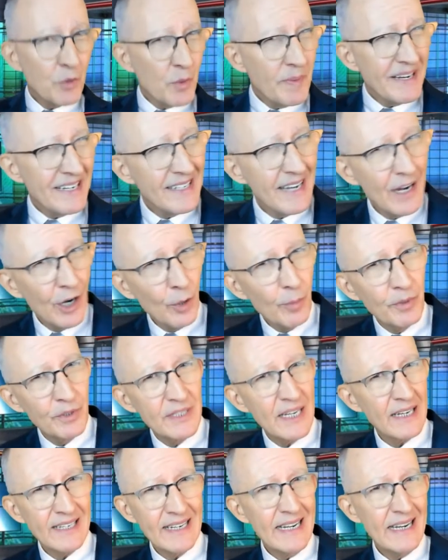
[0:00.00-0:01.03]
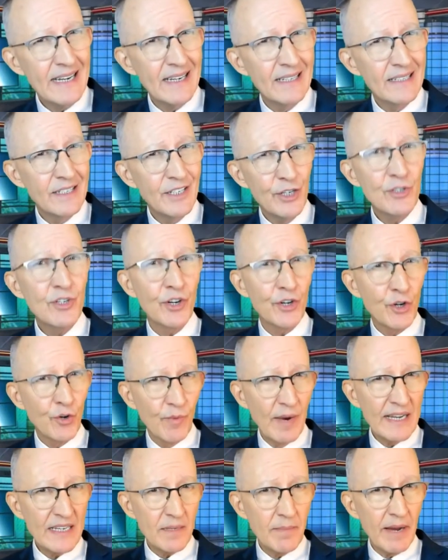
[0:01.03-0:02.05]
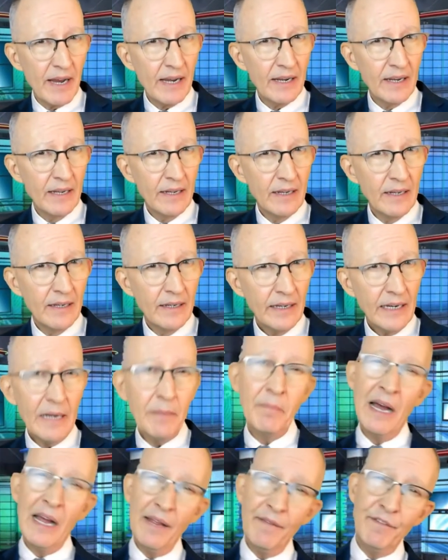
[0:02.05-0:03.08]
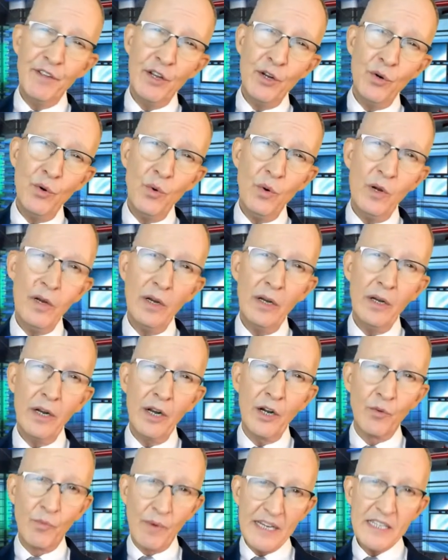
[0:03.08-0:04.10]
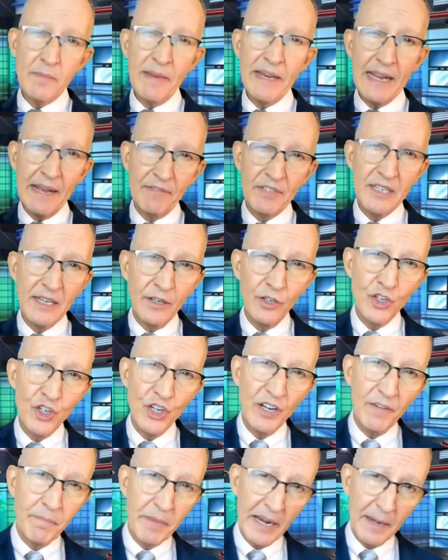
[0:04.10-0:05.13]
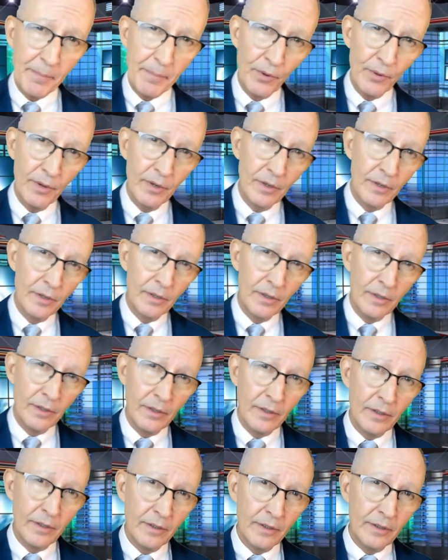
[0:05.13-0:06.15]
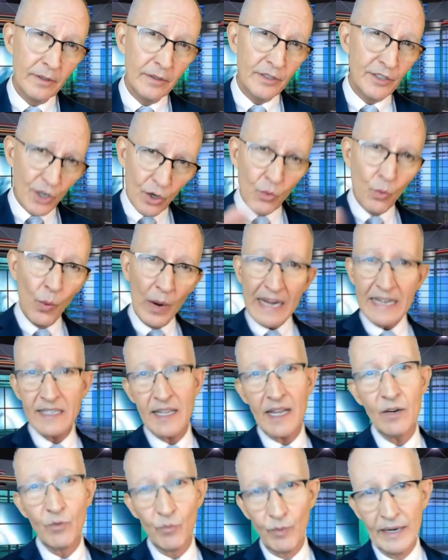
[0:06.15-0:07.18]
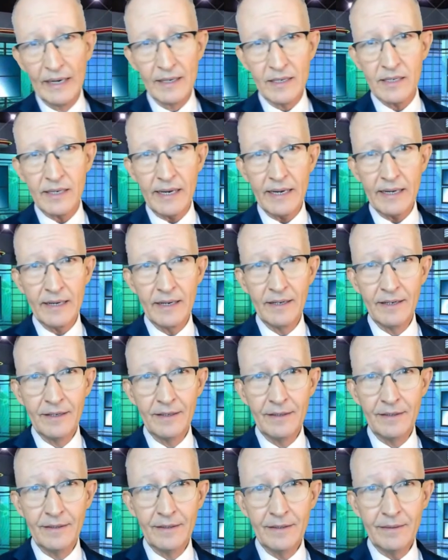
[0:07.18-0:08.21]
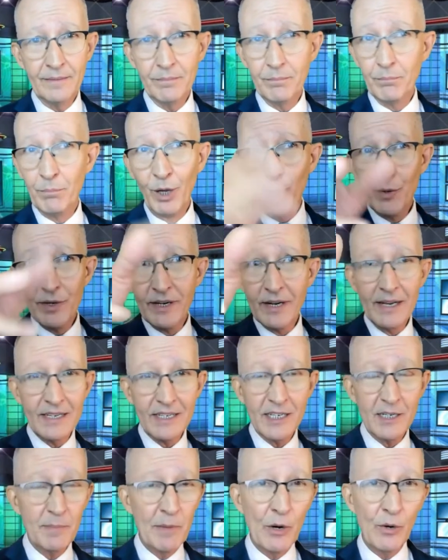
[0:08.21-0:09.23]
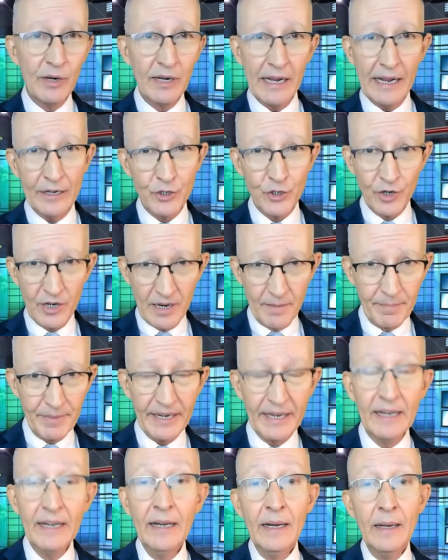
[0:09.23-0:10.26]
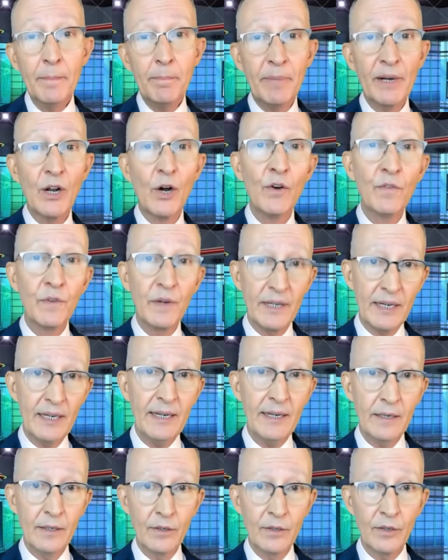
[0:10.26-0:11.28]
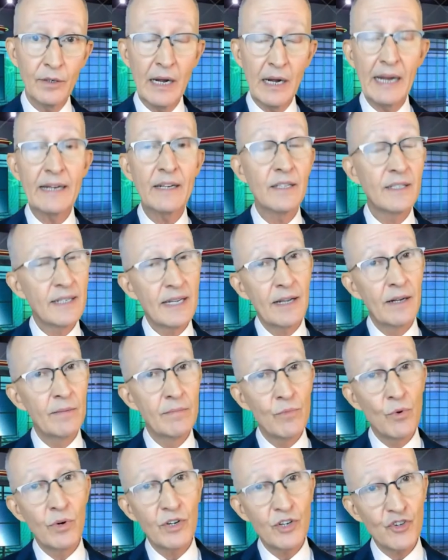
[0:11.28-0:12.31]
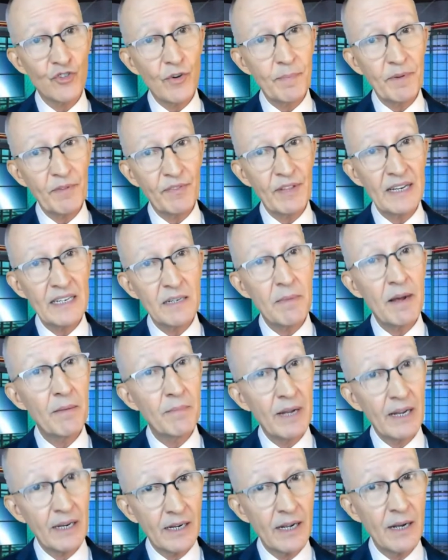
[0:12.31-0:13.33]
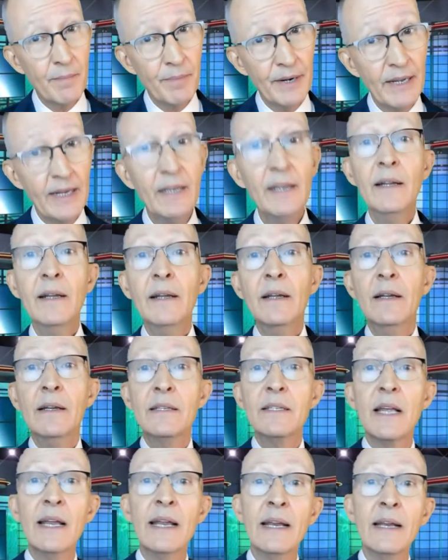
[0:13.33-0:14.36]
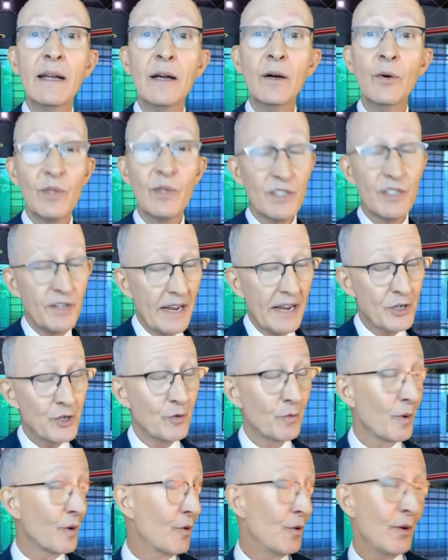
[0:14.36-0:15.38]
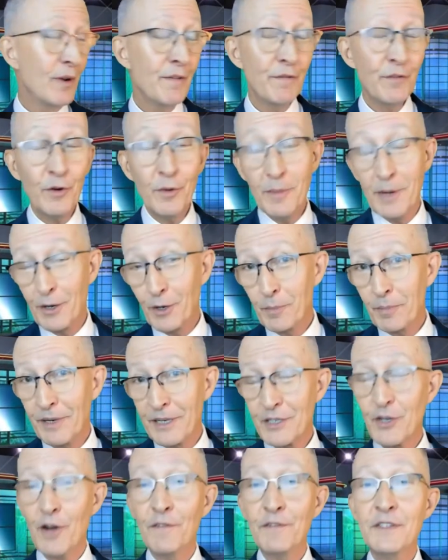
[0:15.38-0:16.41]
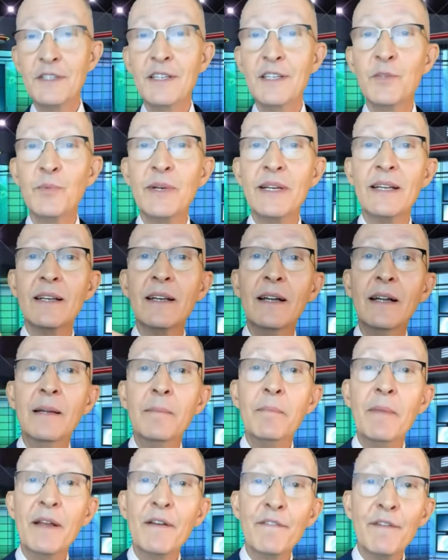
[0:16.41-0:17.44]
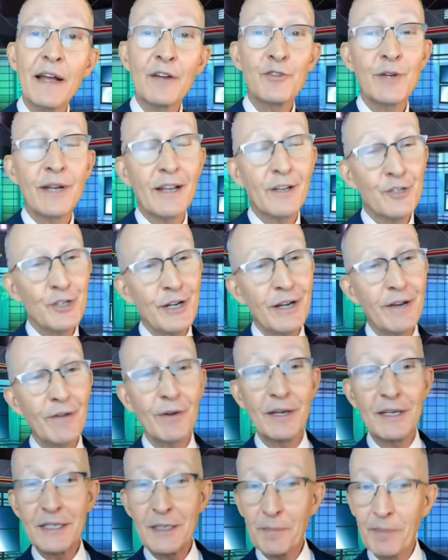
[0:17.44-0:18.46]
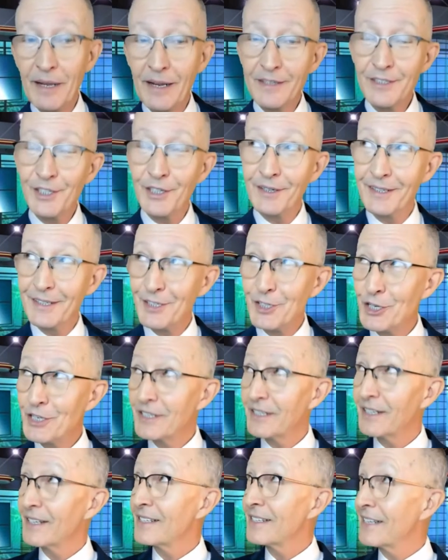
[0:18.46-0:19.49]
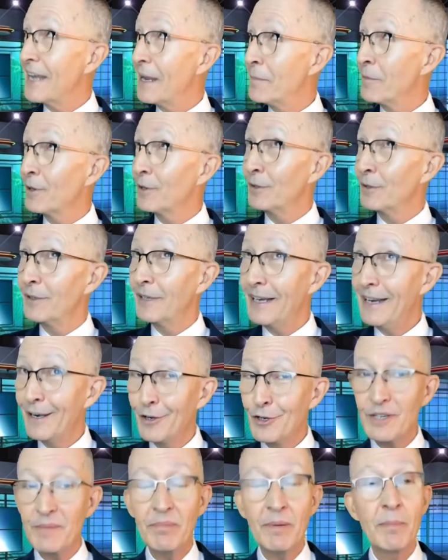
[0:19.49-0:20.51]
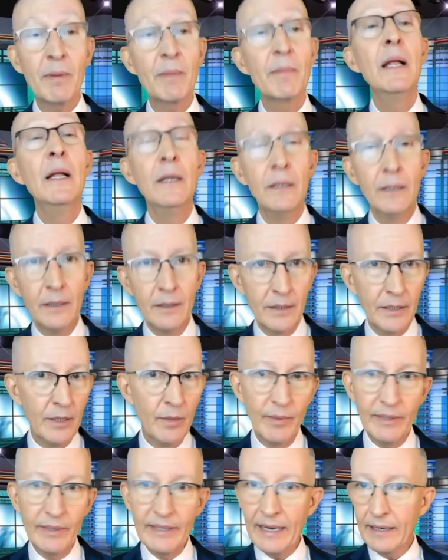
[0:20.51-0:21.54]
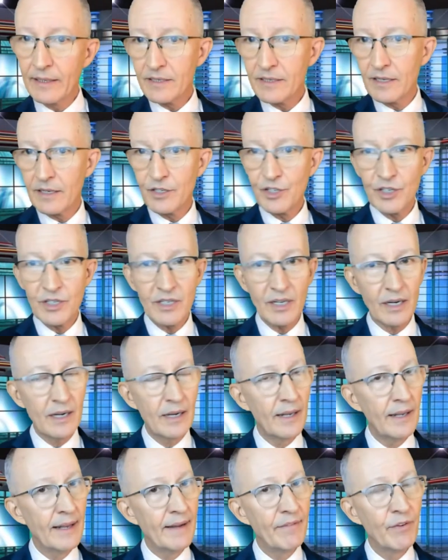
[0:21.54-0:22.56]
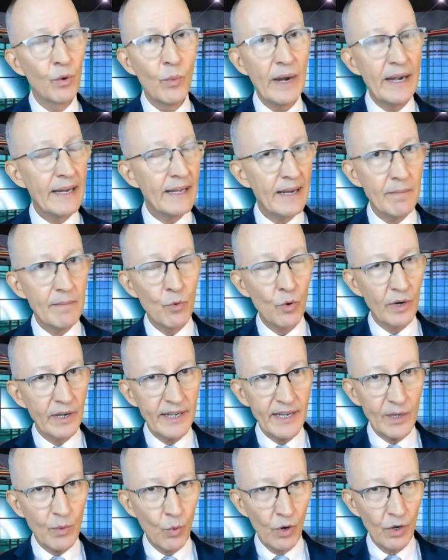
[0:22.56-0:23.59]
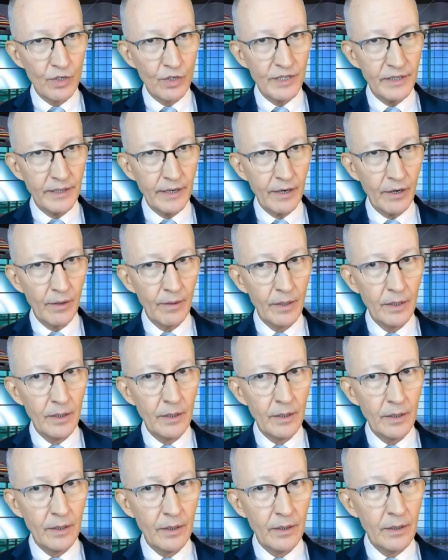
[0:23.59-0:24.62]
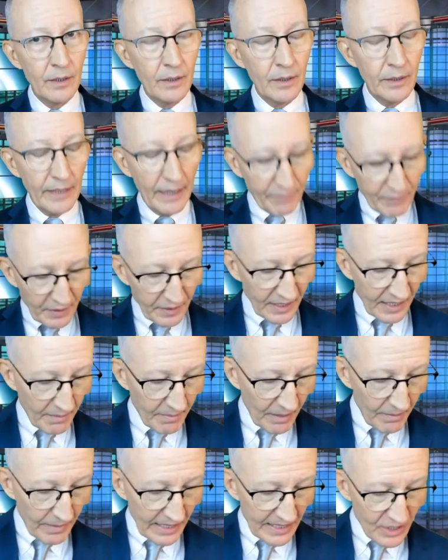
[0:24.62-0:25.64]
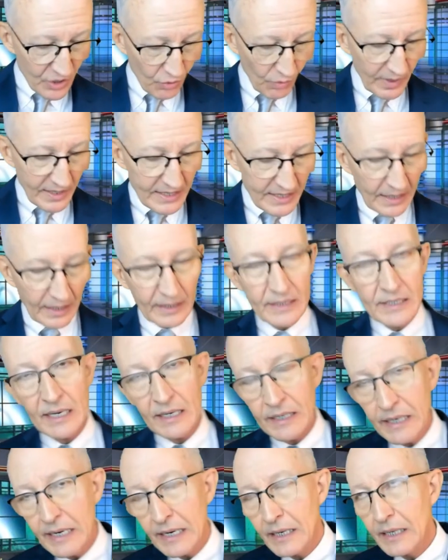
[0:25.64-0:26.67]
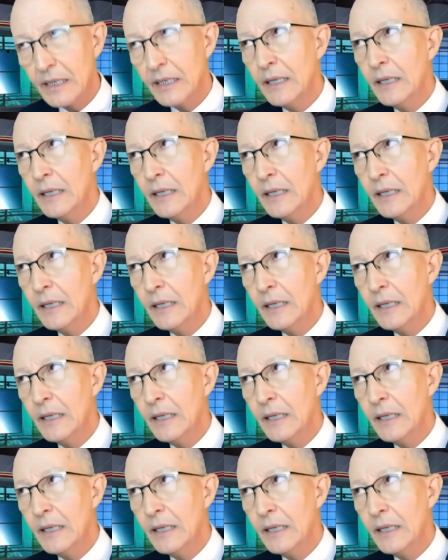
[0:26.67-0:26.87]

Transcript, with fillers: be a terrible technique to use on your resume. In my view, on a resume, you have a single sheet of paper. Don't waste that real estate blowing nice smoke at your company. But over here, I could tell more descriptive things about my company, saying oh, it was a national recruiting firm, 100 plus offices. We did manufacturing, engineering, supply chain, logistics, chemical, energy. Blah, blah. You know what that is? That's just a clever way to get more keywords in there. Now, if you think about my storytelling technique,